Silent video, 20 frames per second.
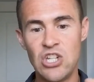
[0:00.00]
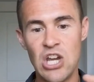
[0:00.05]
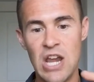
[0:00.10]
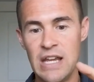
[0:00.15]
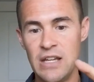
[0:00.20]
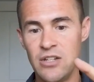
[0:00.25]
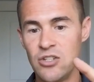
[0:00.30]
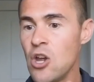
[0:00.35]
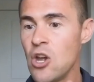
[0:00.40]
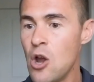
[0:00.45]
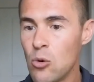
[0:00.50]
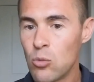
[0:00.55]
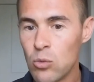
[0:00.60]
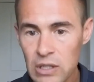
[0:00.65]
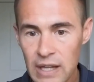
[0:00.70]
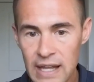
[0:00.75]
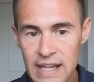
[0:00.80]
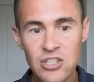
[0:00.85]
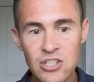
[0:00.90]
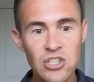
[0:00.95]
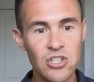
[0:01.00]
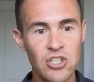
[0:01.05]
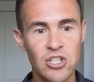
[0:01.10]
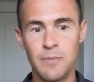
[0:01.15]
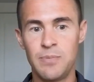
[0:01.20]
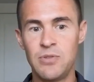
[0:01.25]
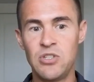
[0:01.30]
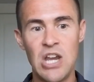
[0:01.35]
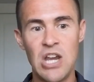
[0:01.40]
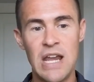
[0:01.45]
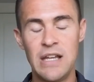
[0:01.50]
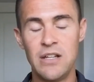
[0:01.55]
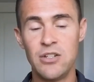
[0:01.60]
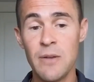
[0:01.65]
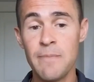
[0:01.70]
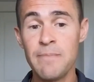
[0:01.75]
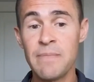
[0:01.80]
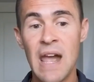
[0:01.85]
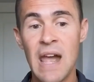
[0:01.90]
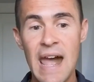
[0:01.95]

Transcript: change, relationships change.